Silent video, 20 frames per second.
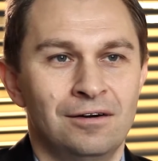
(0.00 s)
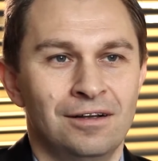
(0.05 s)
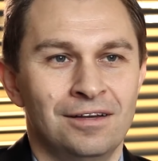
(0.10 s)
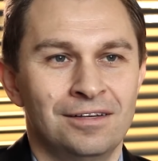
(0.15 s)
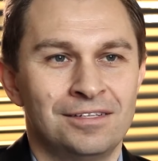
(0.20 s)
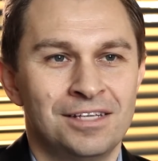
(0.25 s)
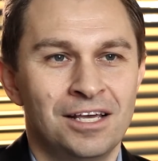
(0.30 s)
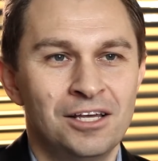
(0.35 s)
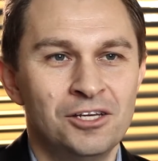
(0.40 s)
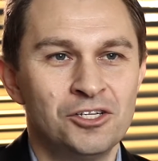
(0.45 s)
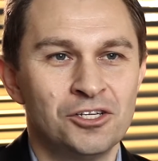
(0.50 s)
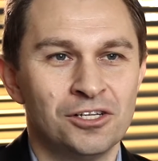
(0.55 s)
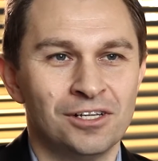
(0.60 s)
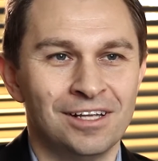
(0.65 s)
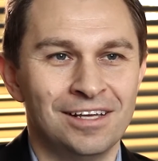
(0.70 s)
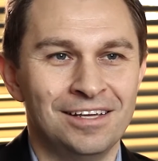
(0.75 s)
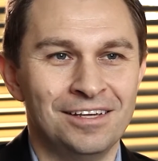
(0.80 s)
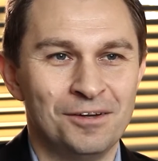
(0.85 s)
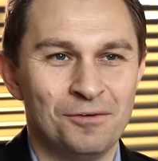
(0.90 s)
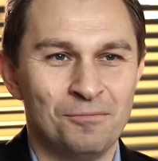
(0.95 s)

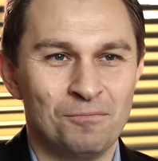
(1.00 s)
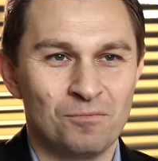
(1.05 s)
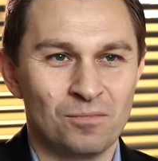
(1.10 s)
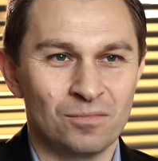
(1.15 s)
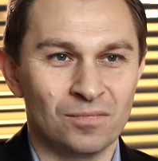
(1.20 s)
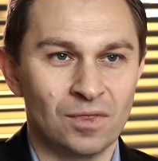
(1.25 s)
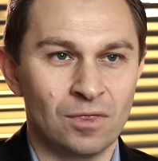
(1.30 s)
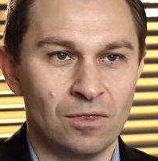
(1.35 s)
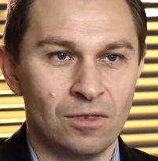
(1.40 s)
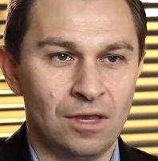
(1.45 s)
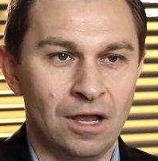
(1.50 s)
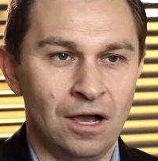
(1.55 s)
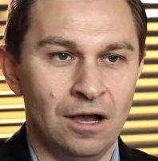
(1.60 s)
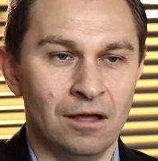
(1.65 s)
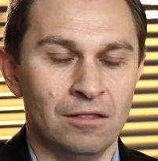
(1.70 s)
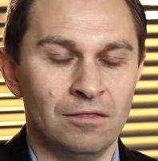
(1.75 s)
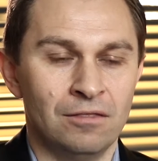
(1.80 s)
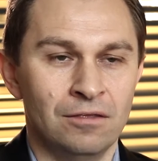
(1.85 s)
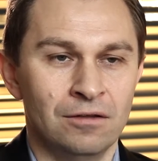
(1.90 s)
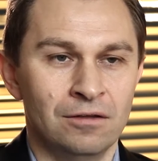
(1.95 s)
essentially
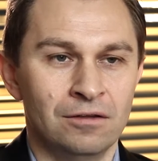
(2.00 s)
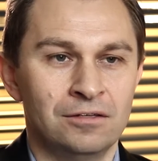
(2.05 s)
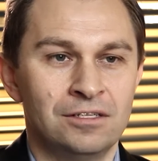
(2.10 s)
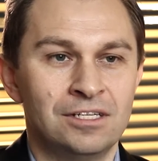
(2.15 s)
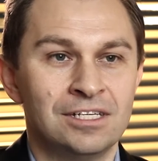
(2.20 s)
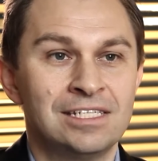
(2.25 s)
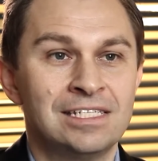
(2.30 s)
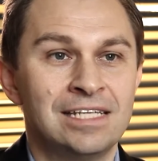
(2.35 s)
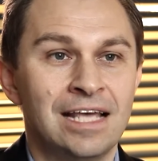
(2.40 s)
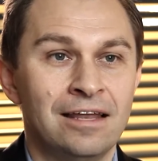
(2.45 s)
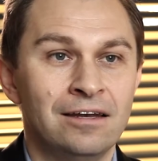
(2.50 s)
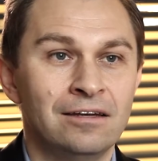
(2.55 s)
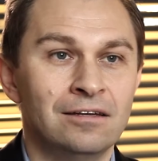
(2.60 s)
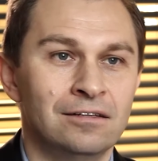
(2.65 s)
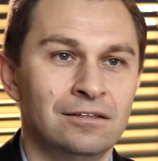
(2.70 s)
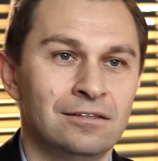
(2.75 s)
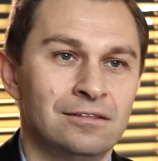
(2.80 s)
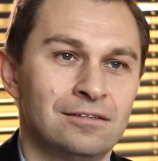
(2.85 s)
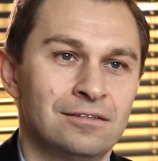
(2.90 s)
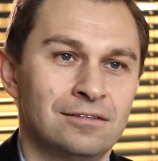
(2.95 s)
uh, the
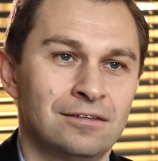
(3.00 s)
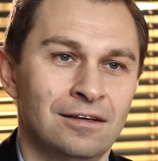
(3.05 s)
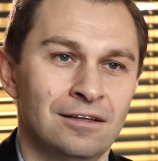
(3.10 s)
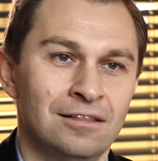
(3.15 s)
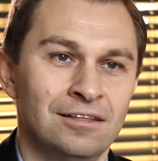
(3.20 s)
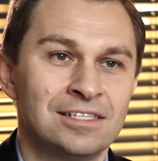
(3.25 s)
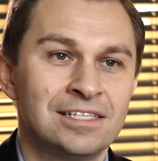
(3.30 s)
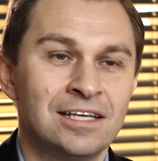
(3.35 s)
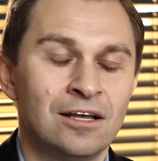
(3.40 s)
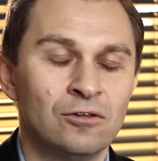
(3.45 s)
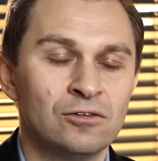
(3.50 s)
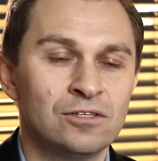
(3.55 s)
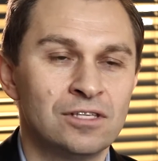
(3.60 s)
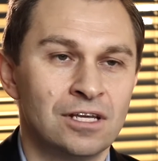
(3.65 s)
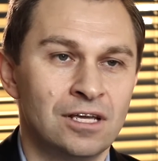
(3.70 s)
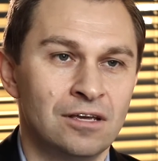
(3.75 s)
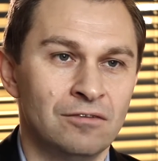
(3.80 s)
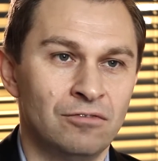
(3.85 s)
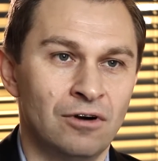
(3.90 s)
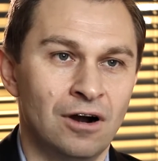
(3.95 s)
descendants, uh, the cells that
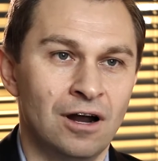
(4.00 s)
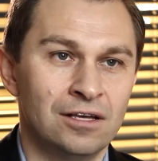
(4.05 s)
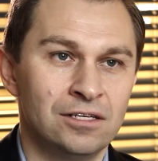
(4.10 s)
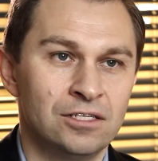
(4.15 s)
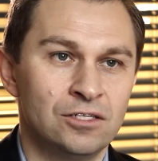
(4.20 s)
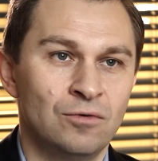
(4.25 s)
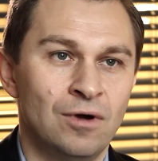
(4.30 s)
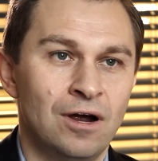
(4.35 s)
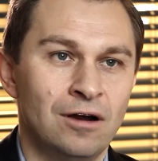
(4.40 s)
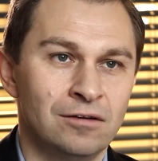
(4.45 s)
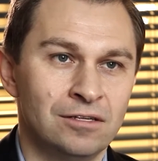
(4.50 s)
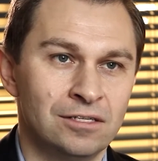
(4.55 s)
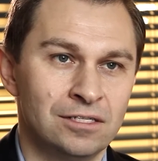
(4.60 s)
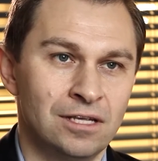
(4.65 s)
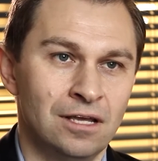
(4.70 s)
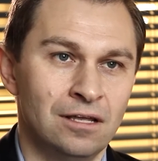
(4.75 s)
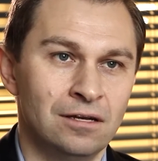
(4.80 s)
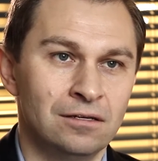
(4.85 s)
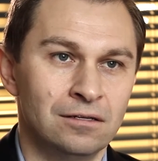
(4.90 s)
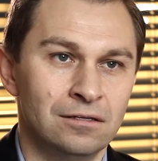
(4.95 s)
give rise to our
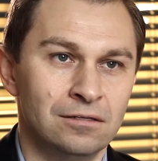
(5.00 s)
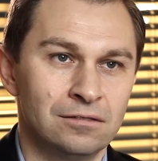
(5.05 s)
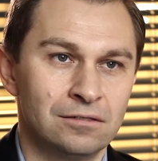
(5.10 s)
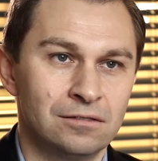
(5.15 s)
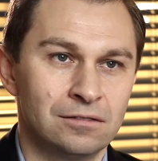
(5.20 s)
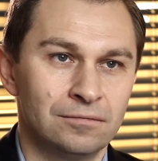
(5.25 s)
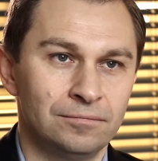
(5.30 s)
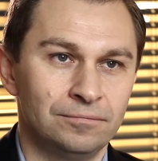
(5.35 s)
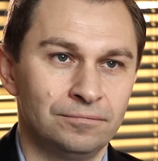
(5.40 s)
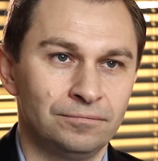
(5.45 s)
descendants.